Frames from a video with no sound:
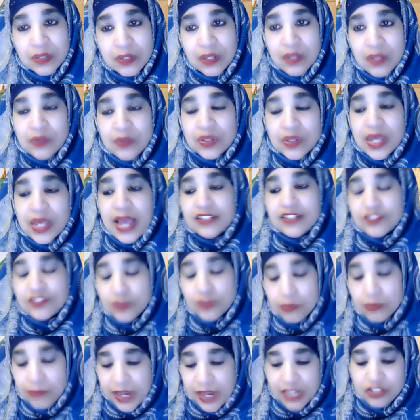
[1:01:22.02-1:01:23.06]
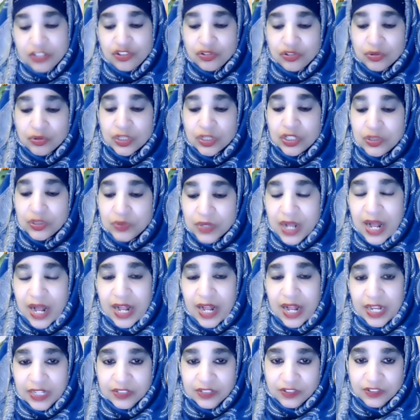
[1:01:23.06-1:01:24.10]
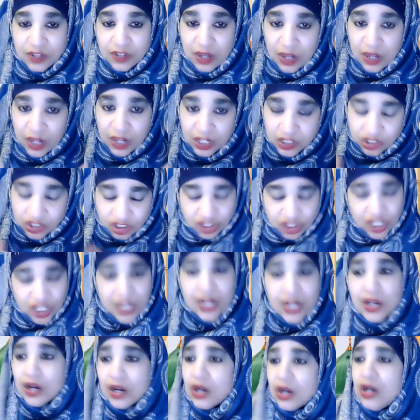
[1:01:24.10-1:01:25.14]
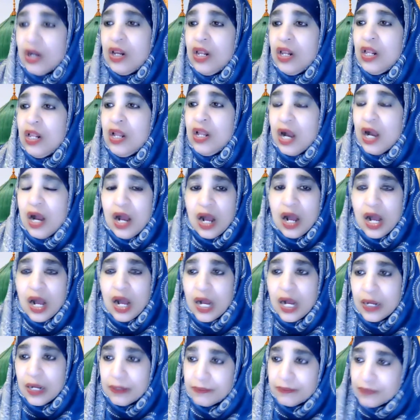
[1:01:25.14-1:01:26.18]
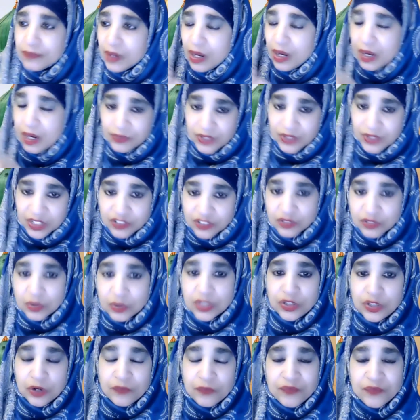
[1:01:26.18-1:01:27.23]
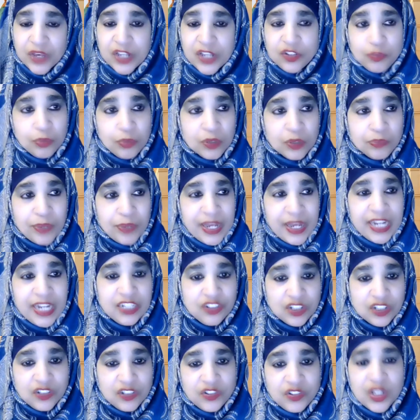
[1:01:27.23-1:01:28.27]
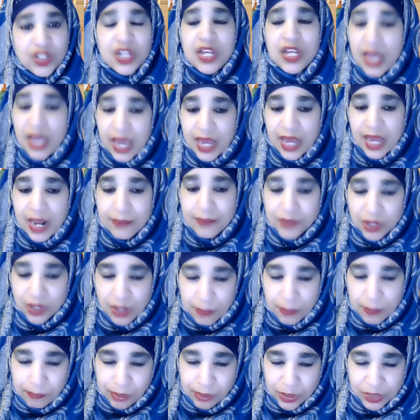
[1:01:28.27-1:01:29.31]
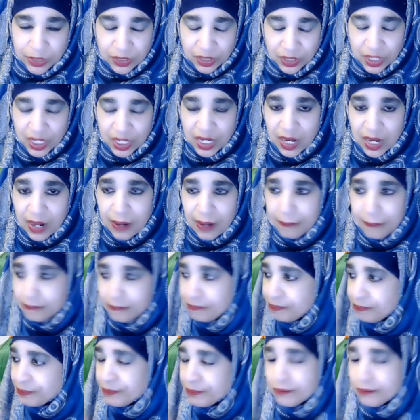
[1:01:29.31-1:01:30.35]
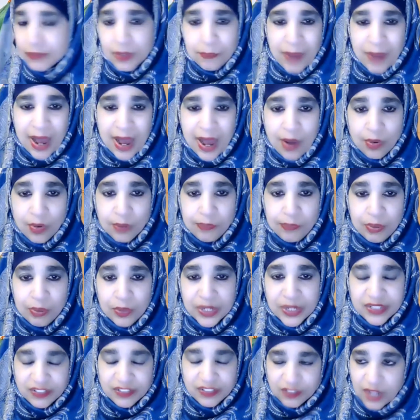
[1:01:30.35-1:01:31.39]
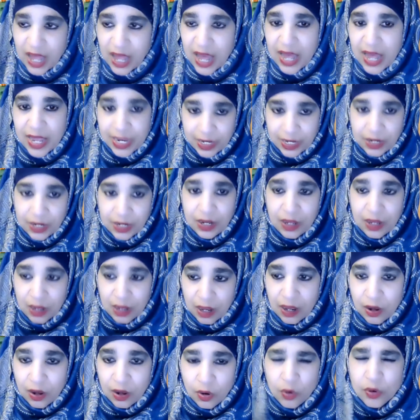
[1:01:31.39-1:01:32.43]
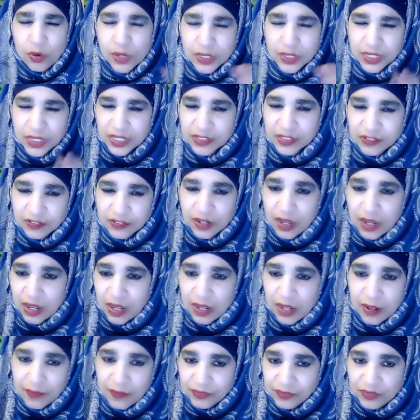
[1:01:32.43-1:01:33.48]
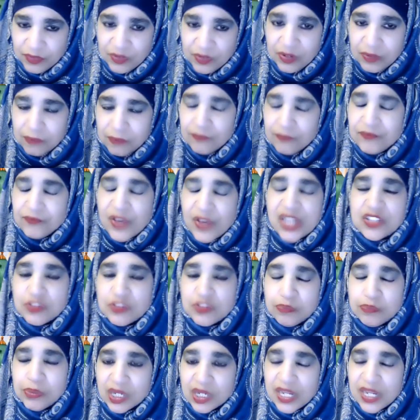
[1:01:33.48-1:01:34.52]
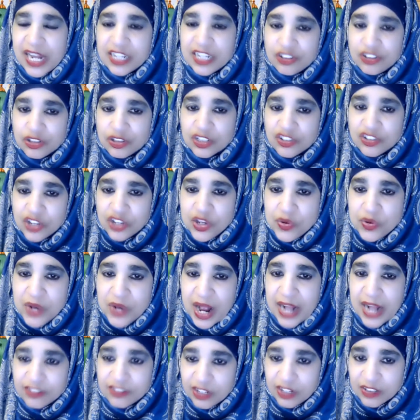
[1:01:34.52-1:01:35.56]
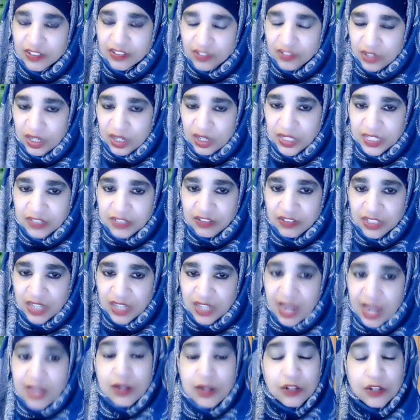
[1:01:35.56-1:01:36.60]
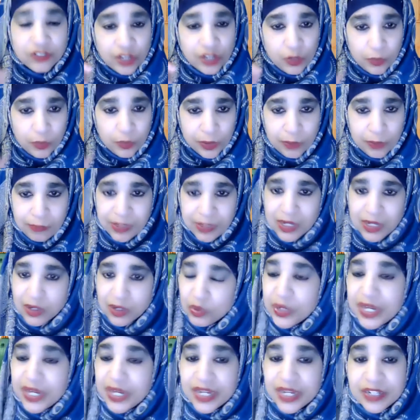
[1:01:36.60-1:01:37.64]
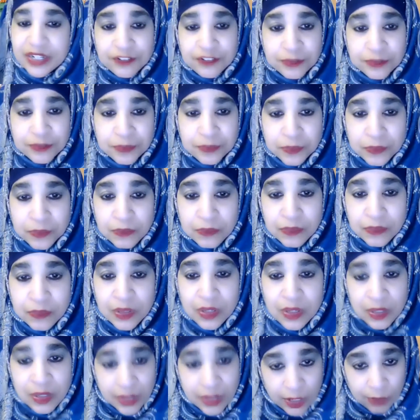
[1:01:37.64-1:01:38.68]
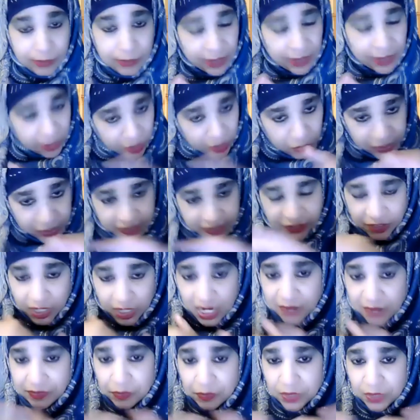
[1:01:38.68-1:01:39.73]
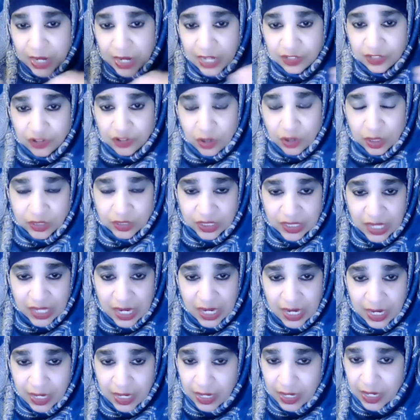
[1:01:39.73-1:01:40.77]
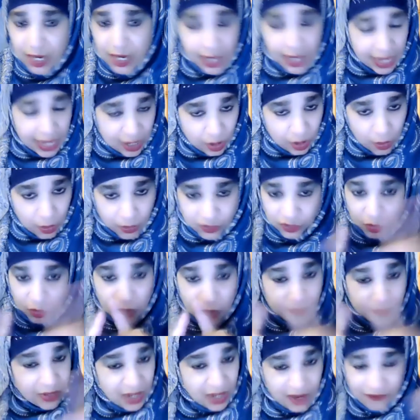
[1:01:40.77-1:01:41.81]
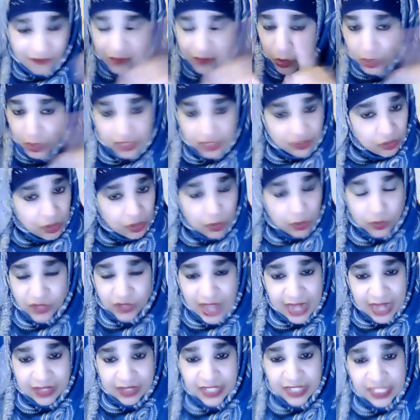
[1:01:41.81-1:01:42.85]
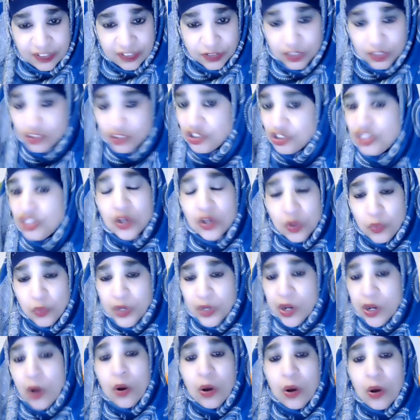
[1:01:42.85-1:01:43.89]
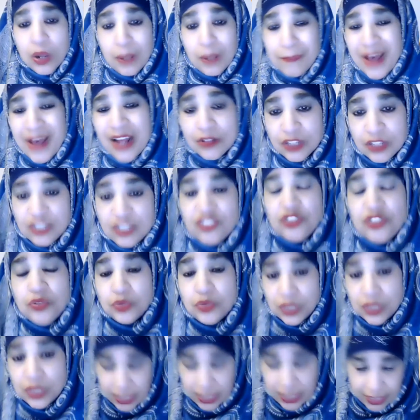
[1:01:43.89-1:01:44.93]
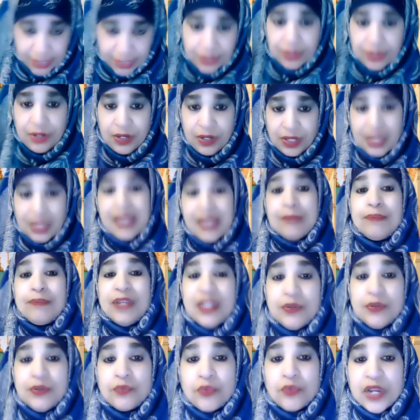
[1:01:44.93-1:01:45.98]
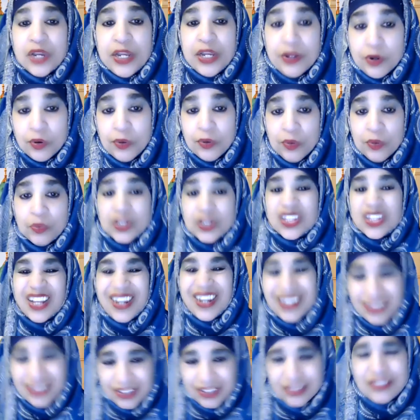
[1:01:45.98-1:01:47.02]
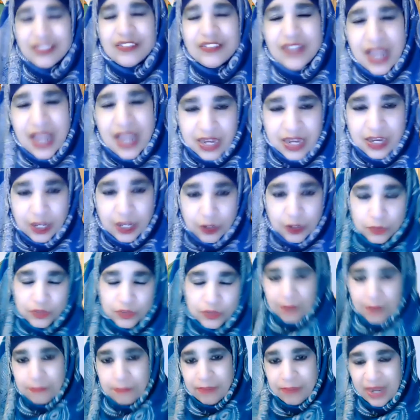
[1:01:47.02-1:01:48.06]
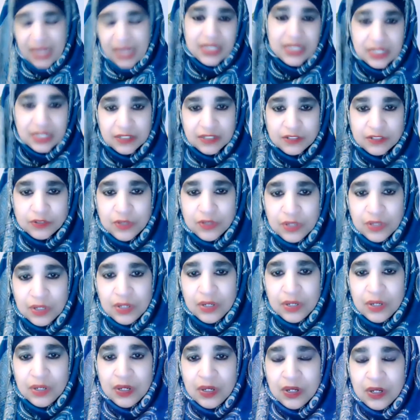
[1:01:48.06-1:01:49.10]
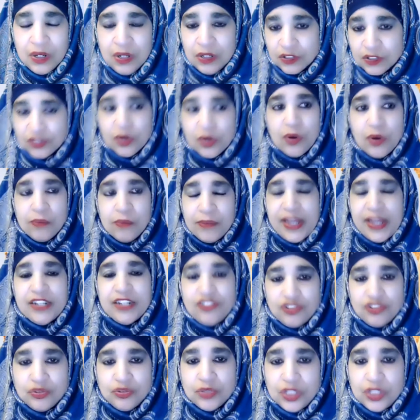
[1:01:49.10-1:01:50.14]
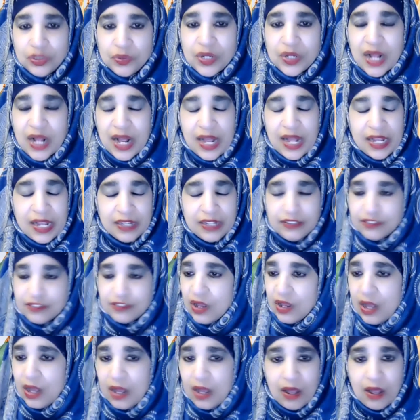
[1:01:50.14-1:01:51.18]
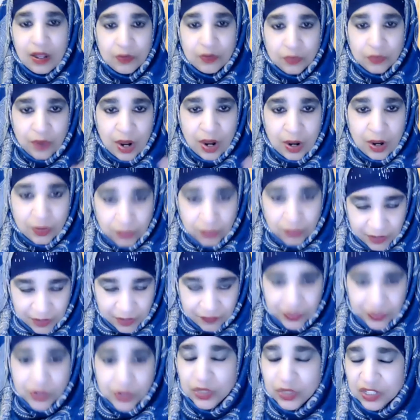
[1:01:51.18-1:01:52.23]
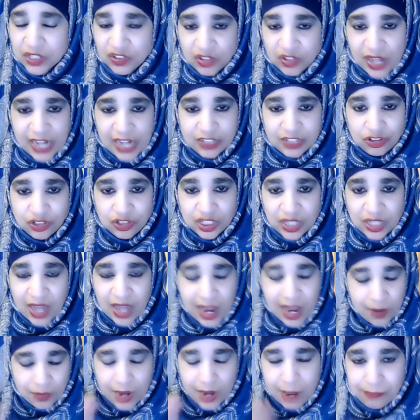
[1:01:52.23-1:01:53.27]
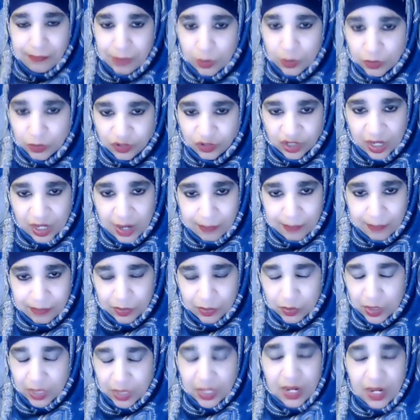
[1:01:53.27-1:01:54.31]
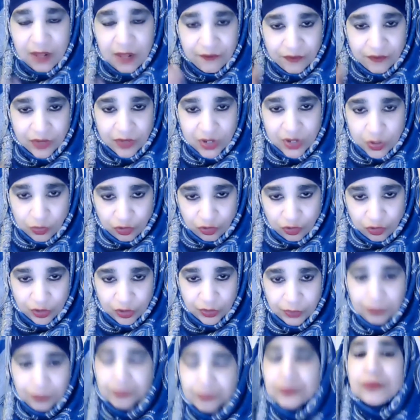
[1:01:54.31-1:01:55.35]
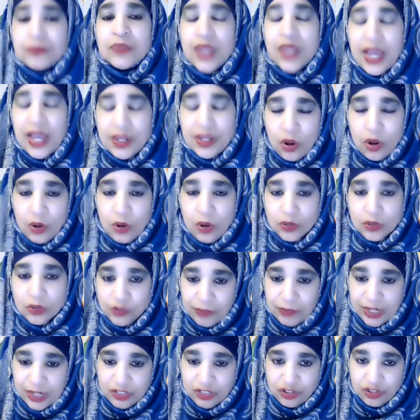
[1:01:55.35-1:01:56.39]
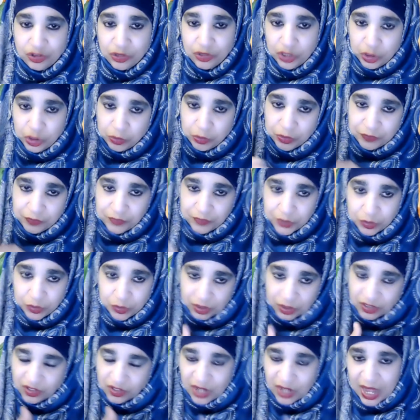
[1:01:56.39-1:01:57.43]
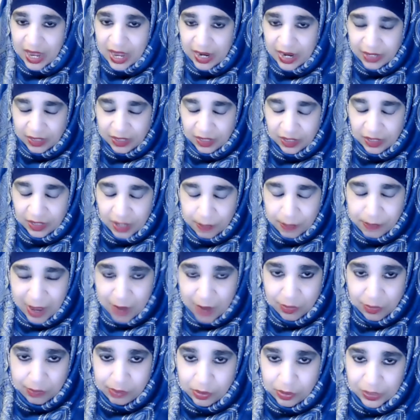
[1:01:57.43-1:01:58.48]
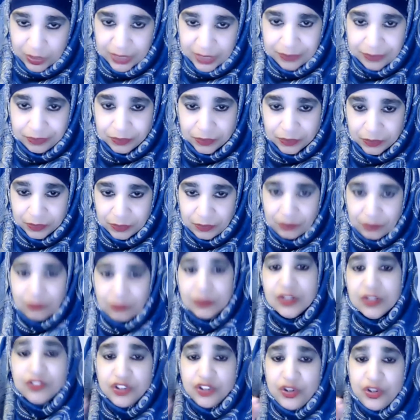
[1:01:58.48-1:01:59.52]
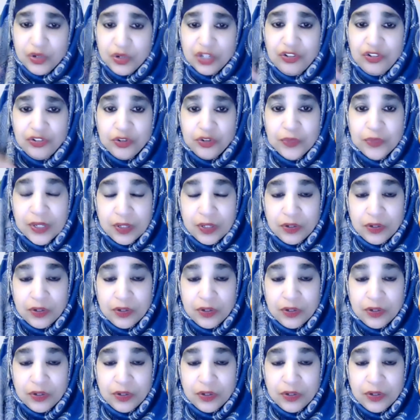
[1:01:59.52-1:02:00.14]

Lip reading: Okay, so make sure you guys share this on your Facebook pages, and I'm going to put the PowerPoint slide on this Facebook lecture so you guys can study it tonight, because there will be a quiz. There'll be a quiz to cover what I taught today. And also I'm going to focus on those hadiths because, you know, we all about the sunnah here, keeping it real with the understanding of those companions. So make sure you guys review this lecture tonight when I post it up on YouTube. And also make sure you review the slide, the PowerPoint, so you can do well